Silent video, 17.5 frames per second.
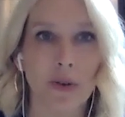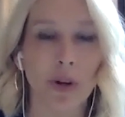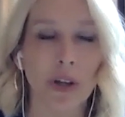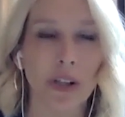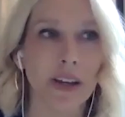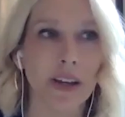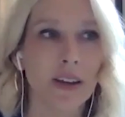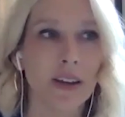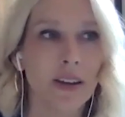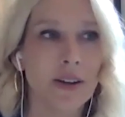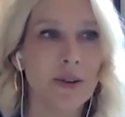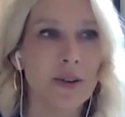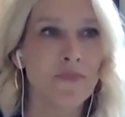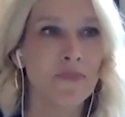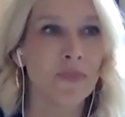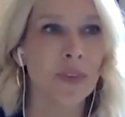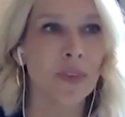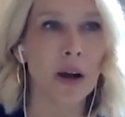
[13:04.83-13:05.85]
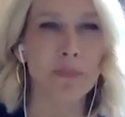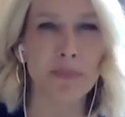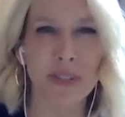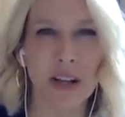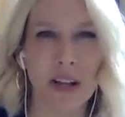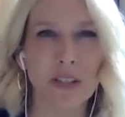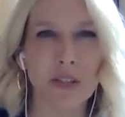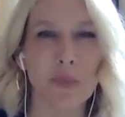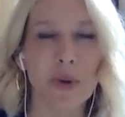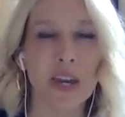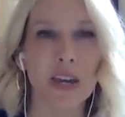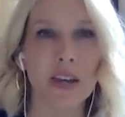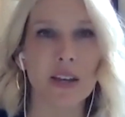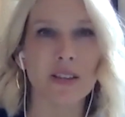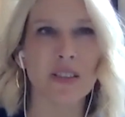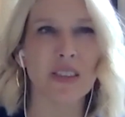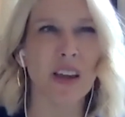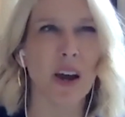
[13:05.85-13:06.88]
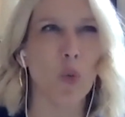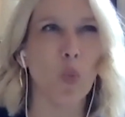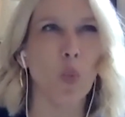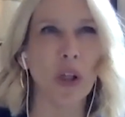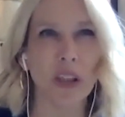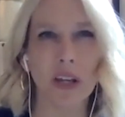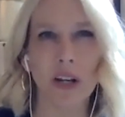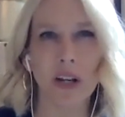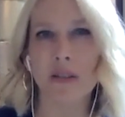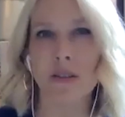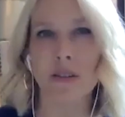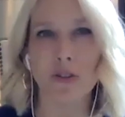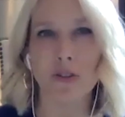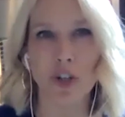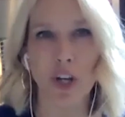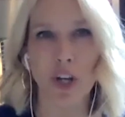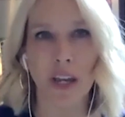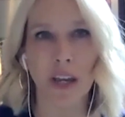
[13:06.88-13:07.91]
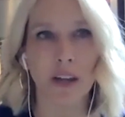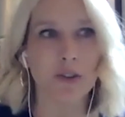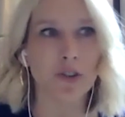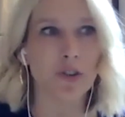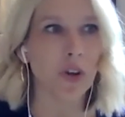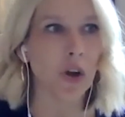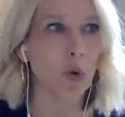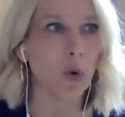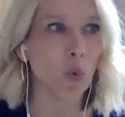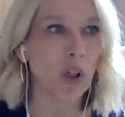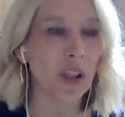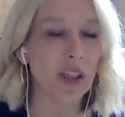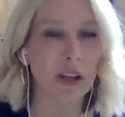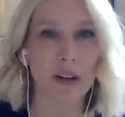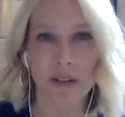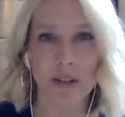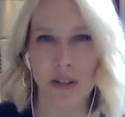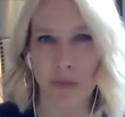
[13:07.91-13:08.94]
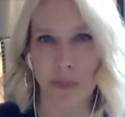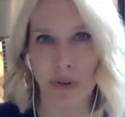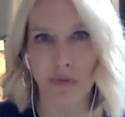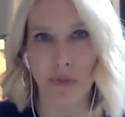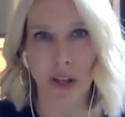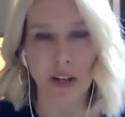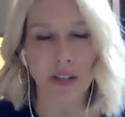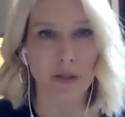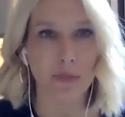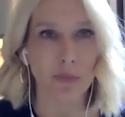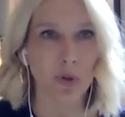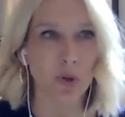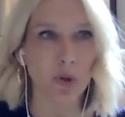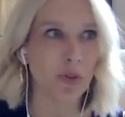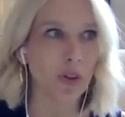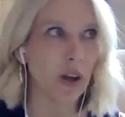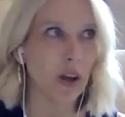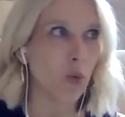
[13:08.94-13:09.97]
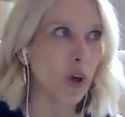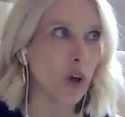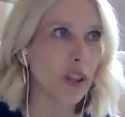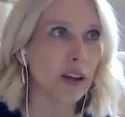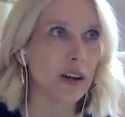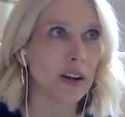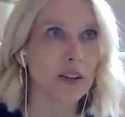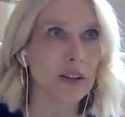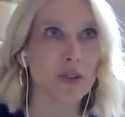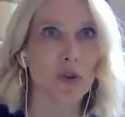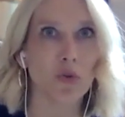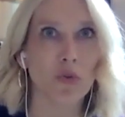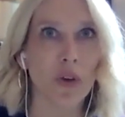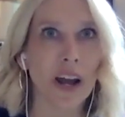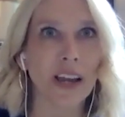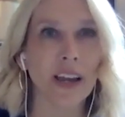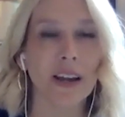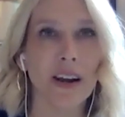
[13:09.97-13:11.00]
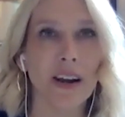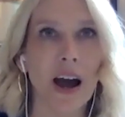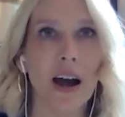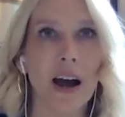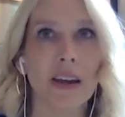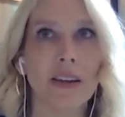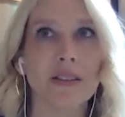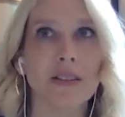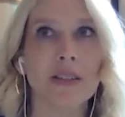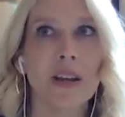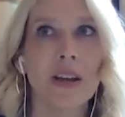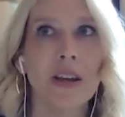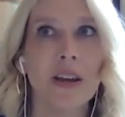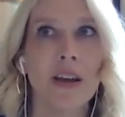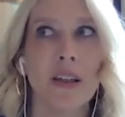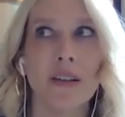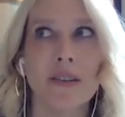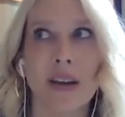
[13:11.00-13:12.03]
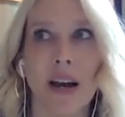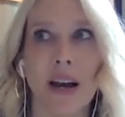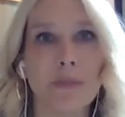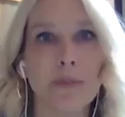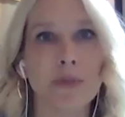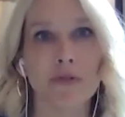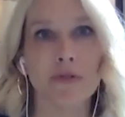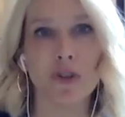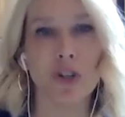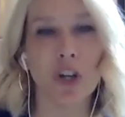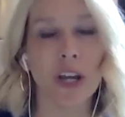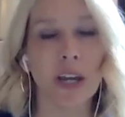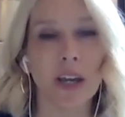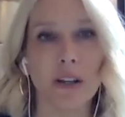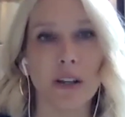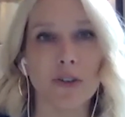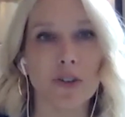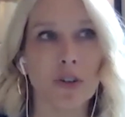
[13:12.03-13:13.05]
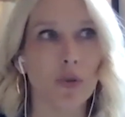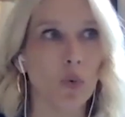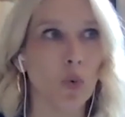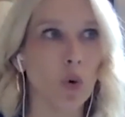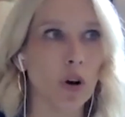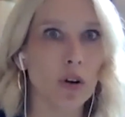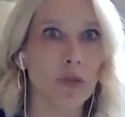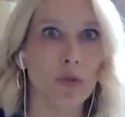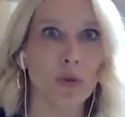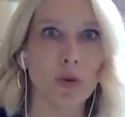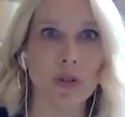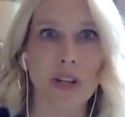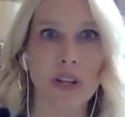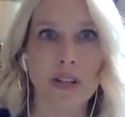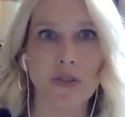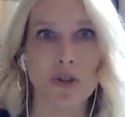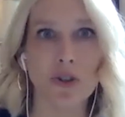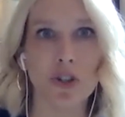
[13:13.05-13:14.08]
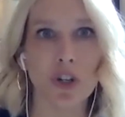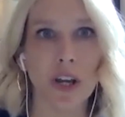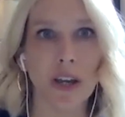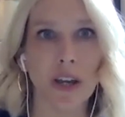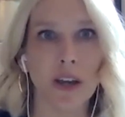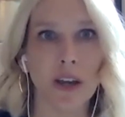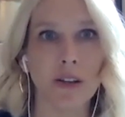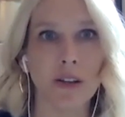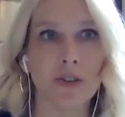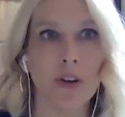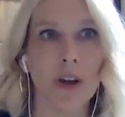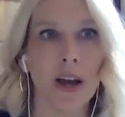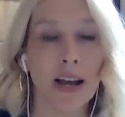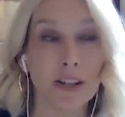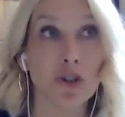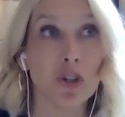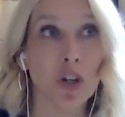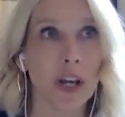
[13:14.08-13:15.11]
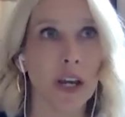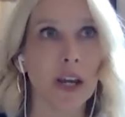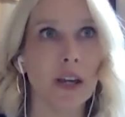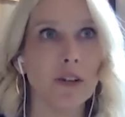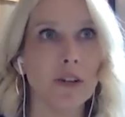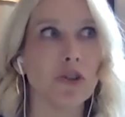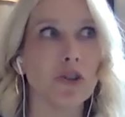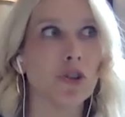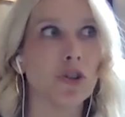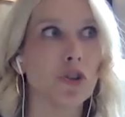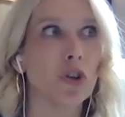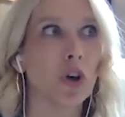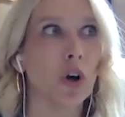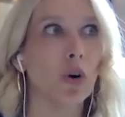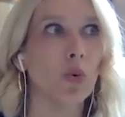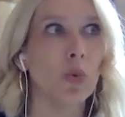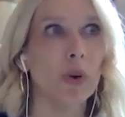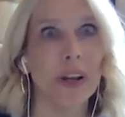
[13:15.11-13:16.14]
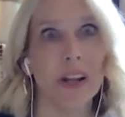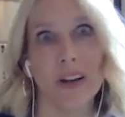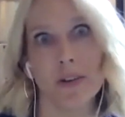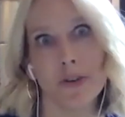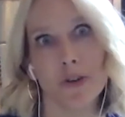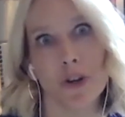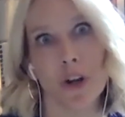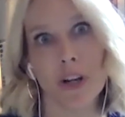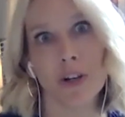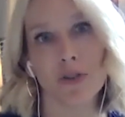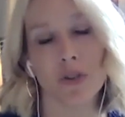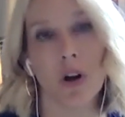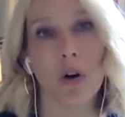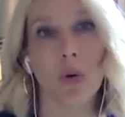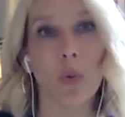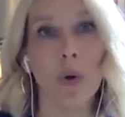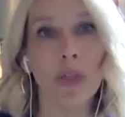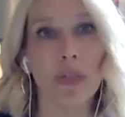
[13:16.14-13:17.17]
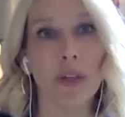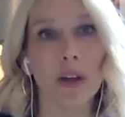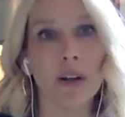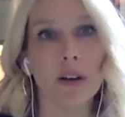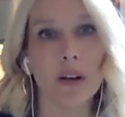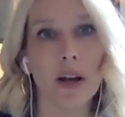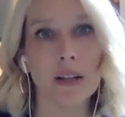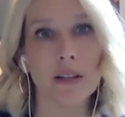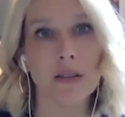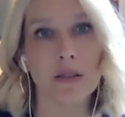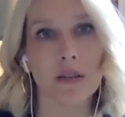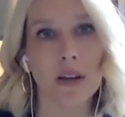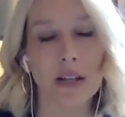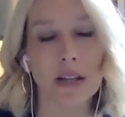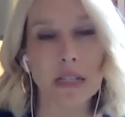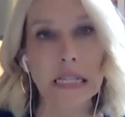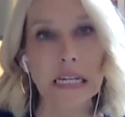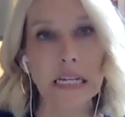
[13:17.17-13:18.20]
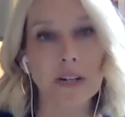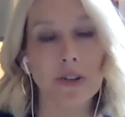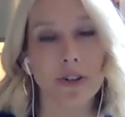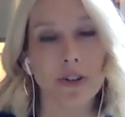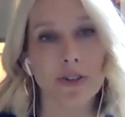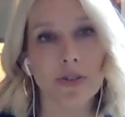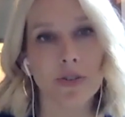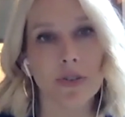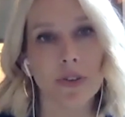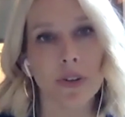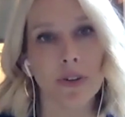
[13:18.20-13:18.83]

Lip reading: really upsets me, is the unwillingness to change, the unwillingness to be flexible, the unwillingness to recognize times have changed. The workforce has changed. So we need to change along with it as leaders.